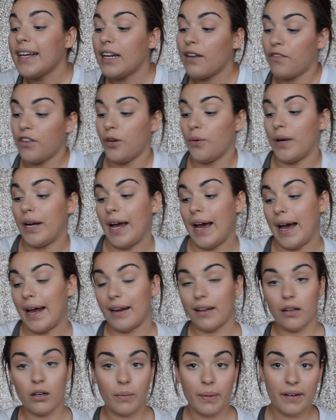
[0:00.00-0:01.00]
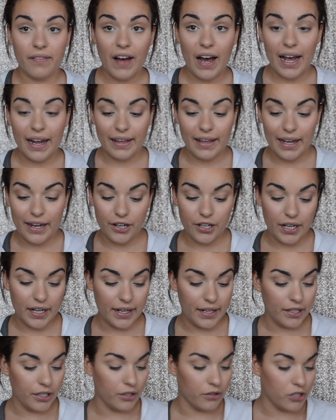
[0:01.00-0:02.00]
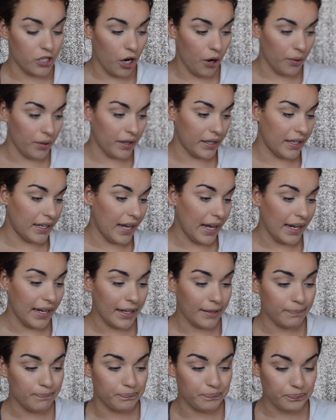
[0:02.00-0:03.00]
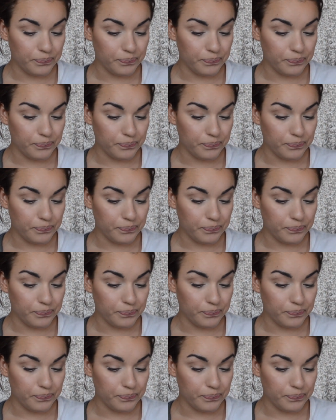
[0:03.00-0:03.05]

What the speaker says: if you want to add a little bit of highlighter in, you totally can.